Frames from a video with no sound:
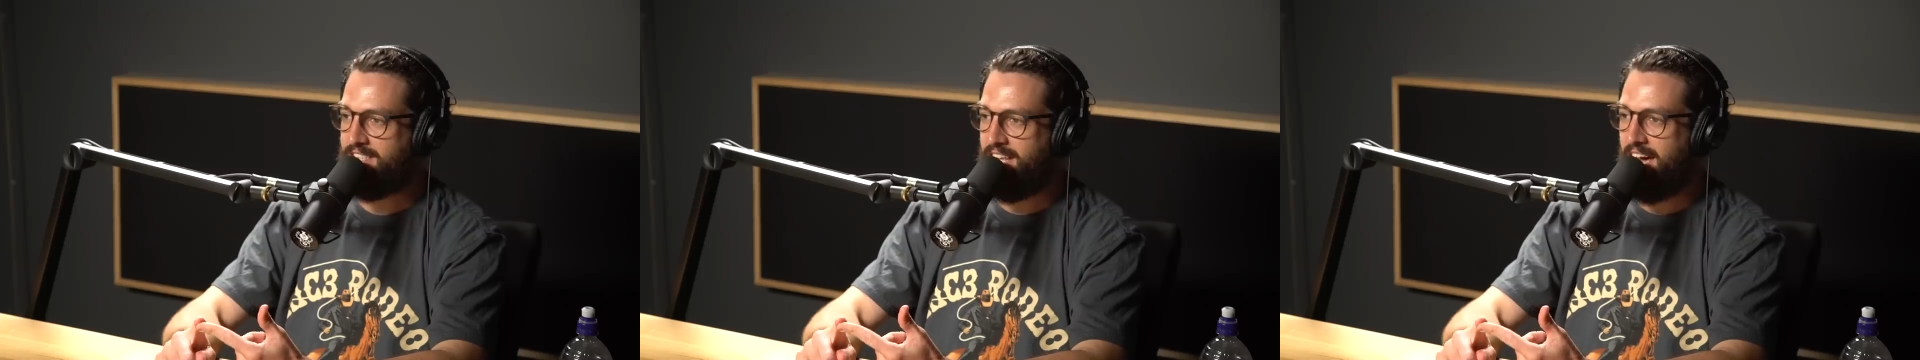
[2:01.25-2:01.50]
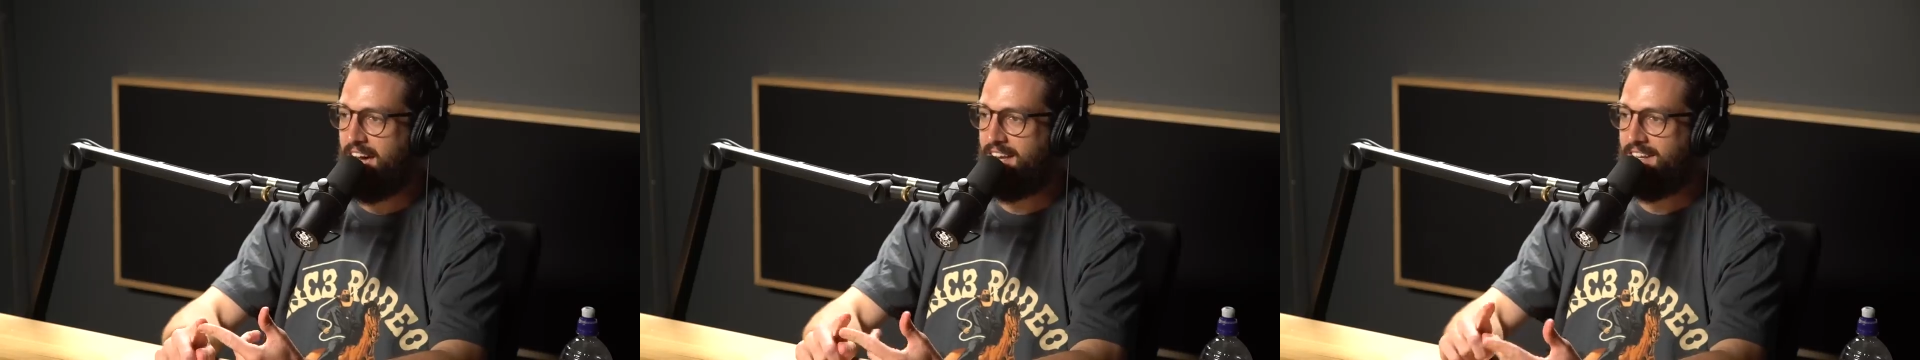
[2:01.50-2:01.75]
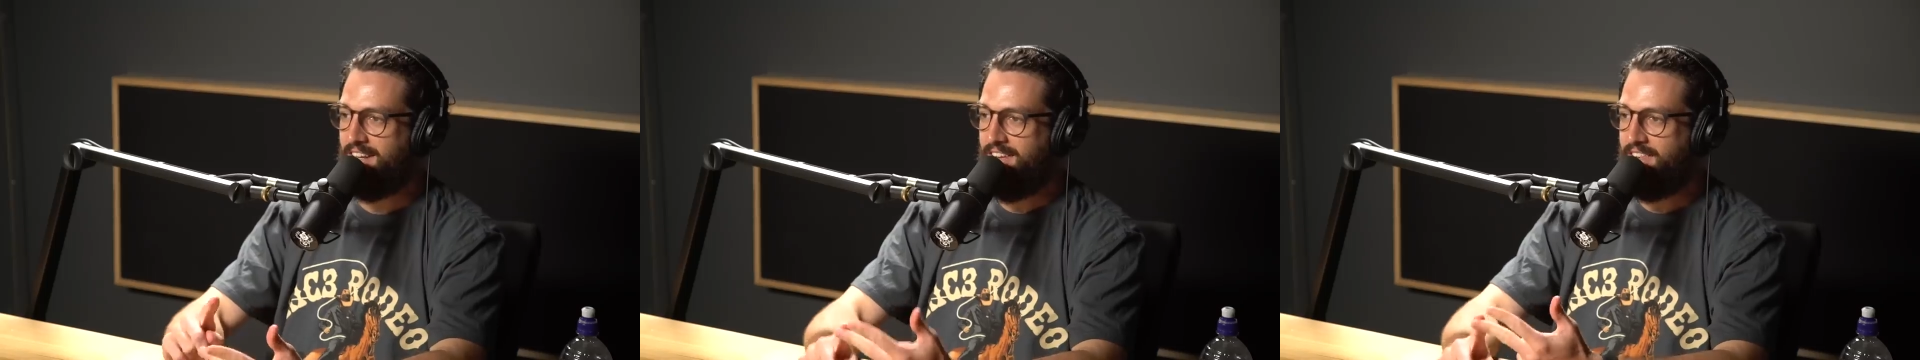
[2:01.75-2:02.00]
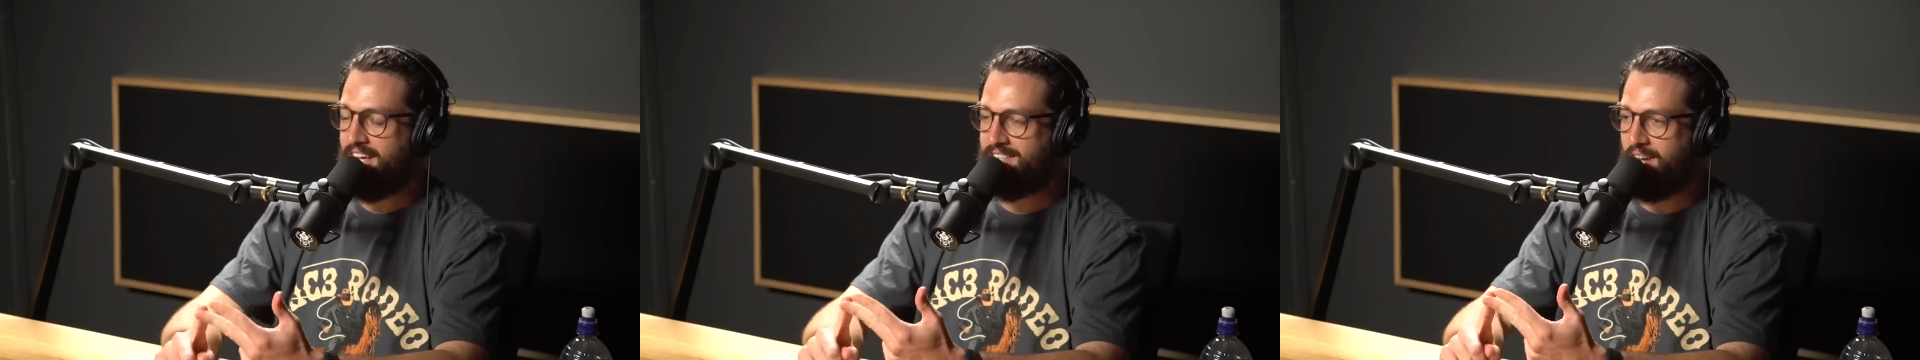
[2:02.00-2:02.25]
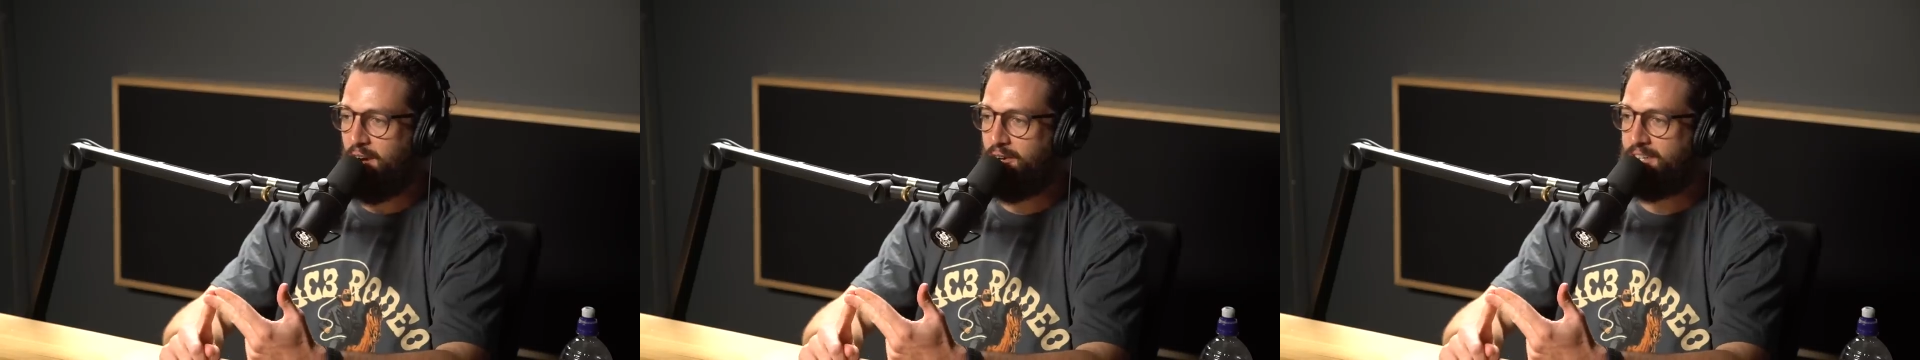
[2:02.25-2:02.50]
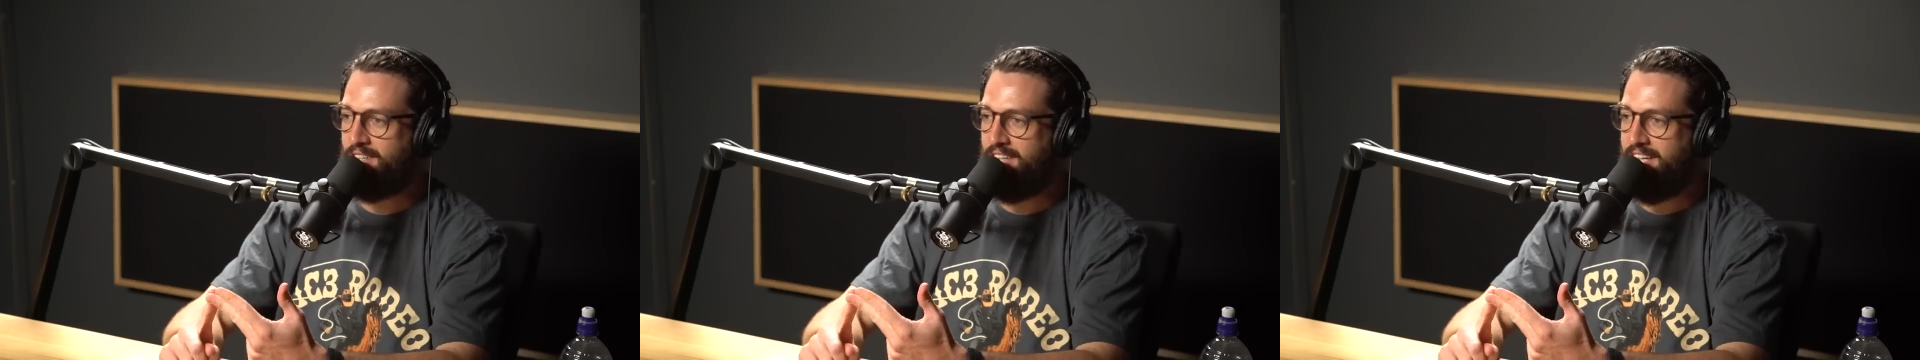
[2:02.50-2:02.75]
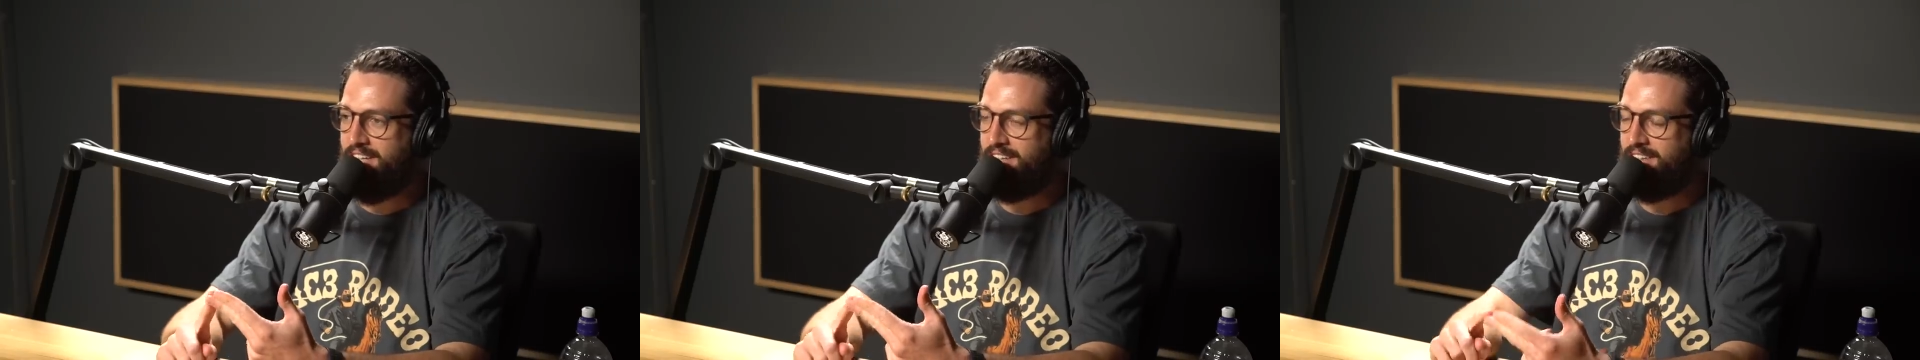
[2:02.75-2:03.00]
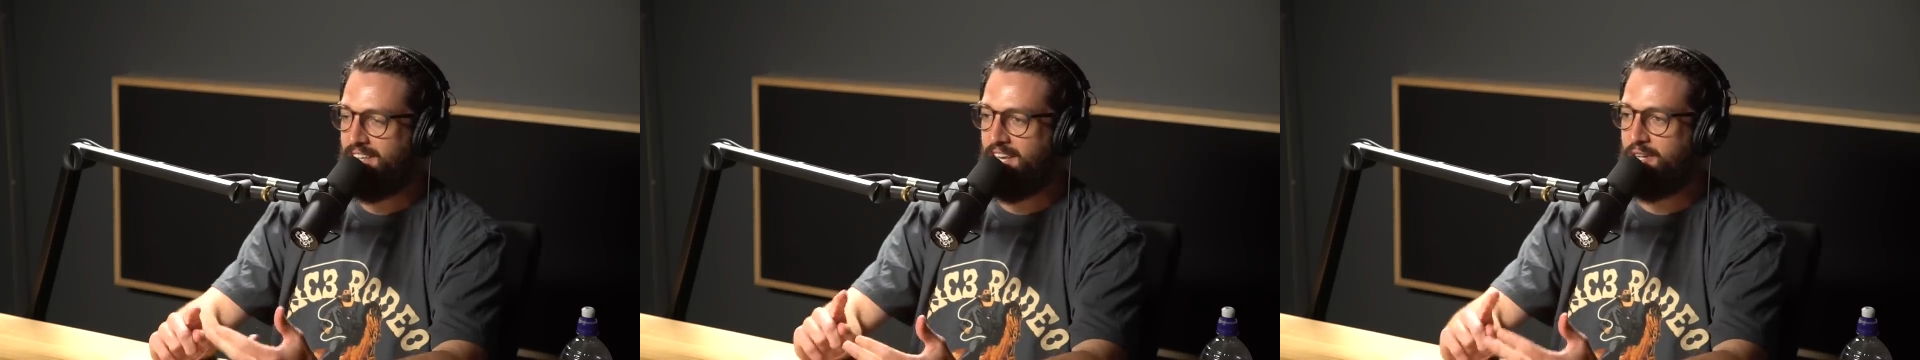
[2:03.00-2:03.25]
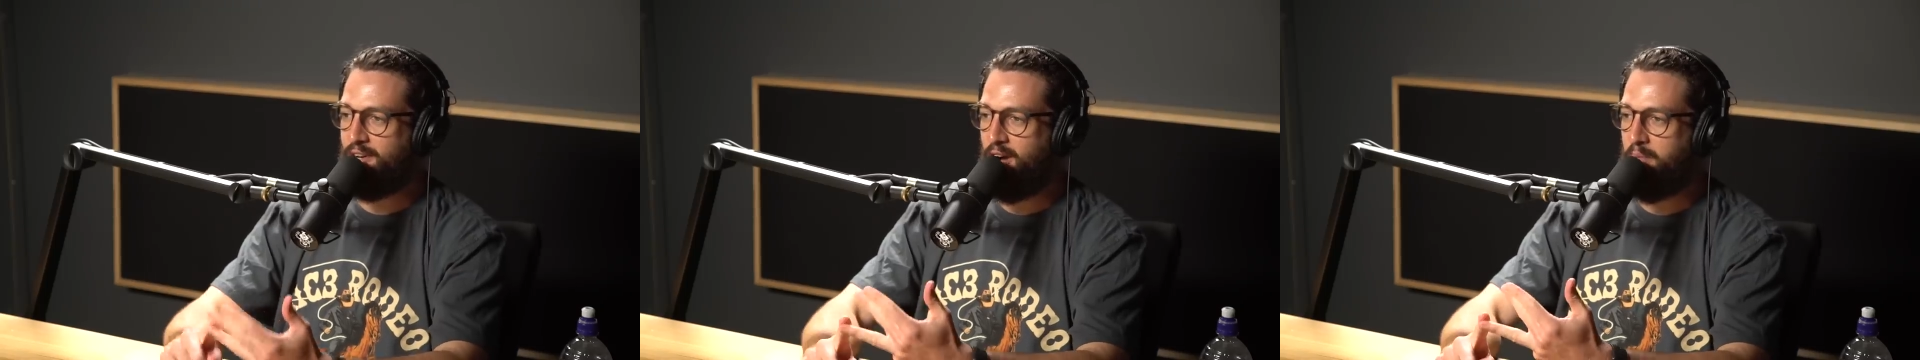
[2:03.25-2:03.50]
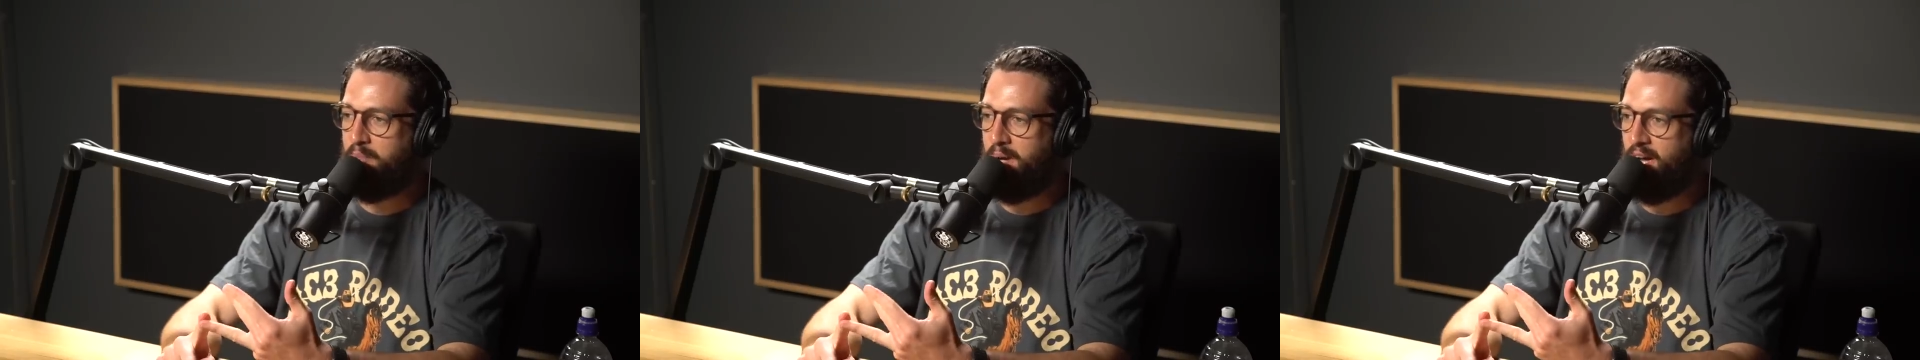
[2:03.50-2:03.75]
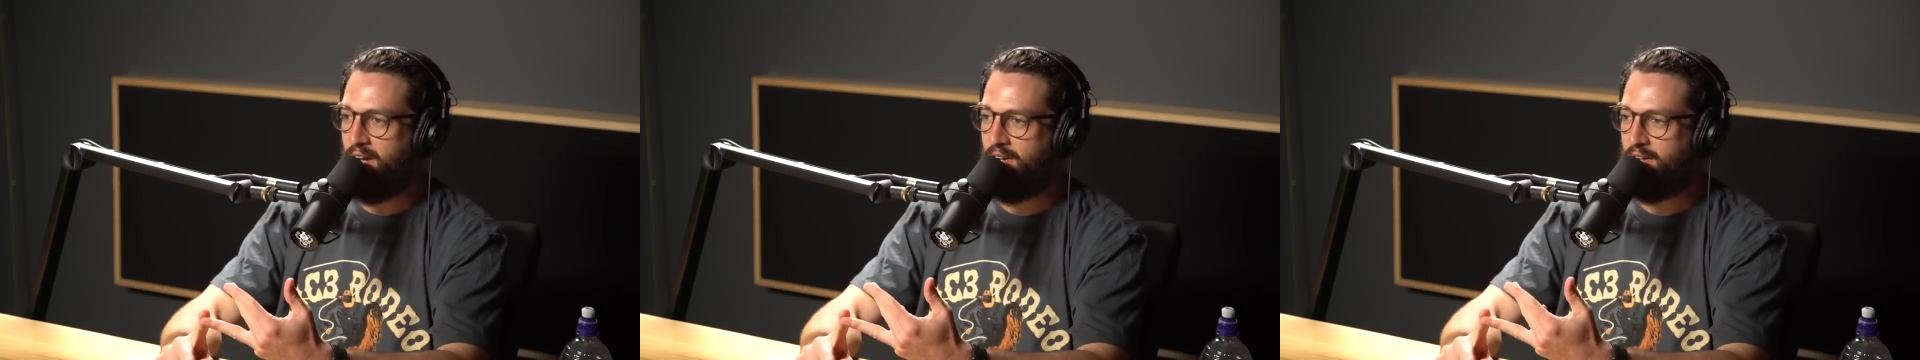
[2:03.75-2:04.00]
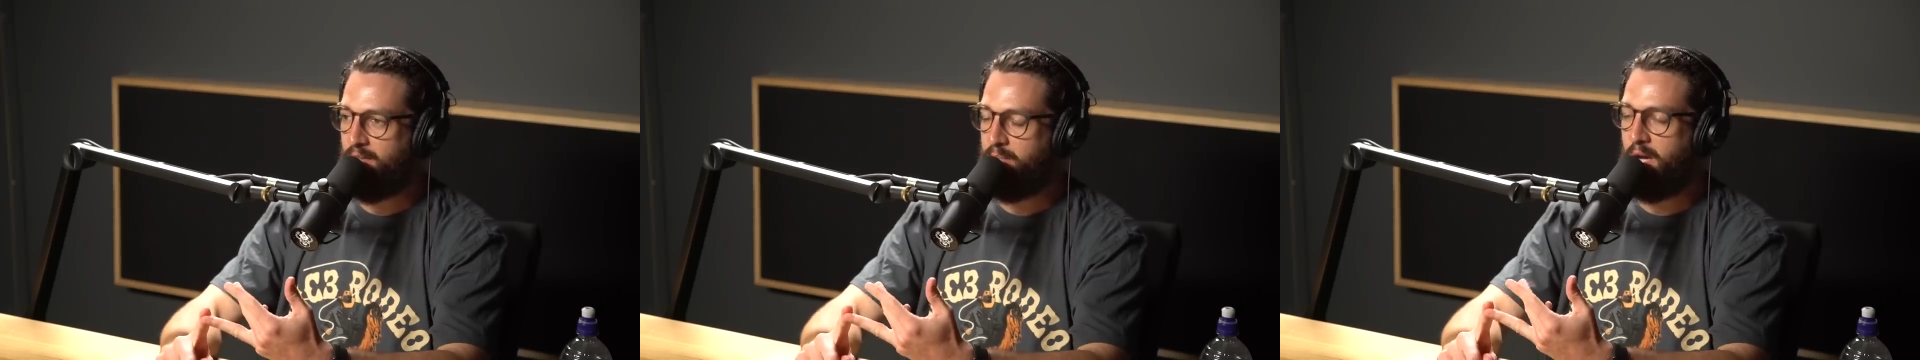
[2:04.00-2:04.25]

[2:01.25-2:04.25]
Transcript: that. There's Oakley. Then you got Bell.